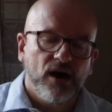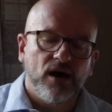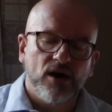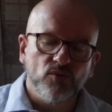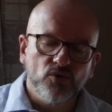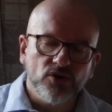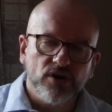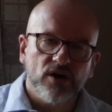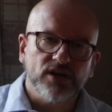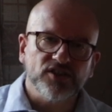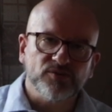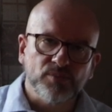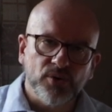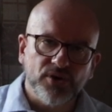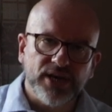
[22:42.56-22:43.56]
I would like
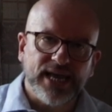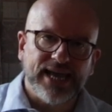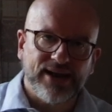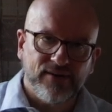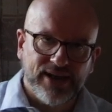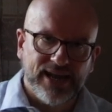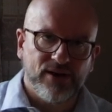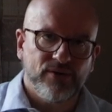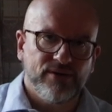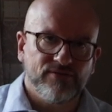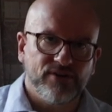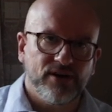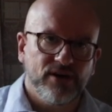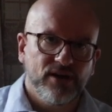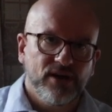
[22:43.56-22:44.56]
to point out,
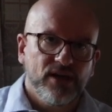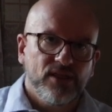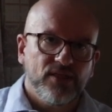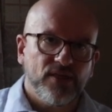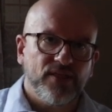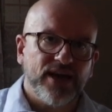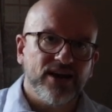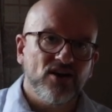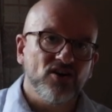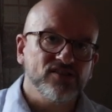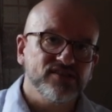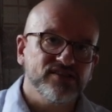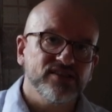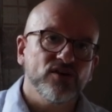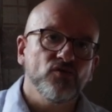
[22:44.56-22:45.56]
however, that they are
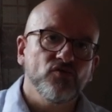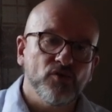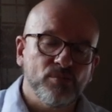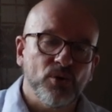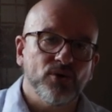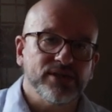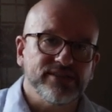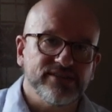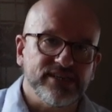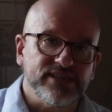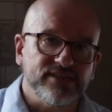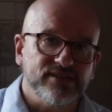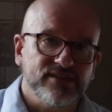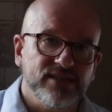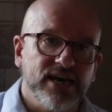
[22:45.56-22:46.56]

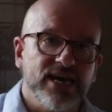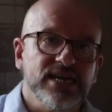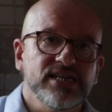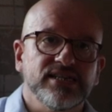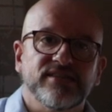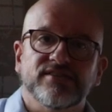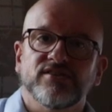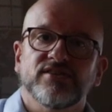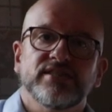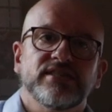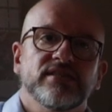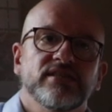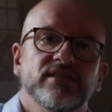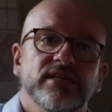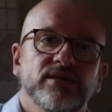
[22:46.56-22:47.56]
self-appointed. They decided
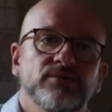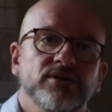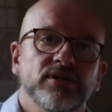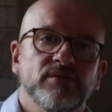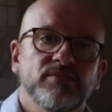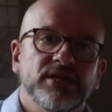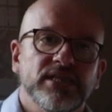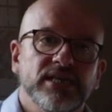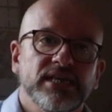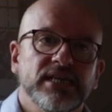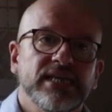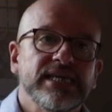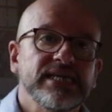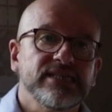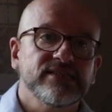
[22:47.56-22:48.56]
that they were going to be the
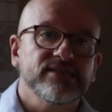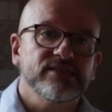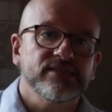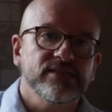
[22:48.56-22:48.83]
elite.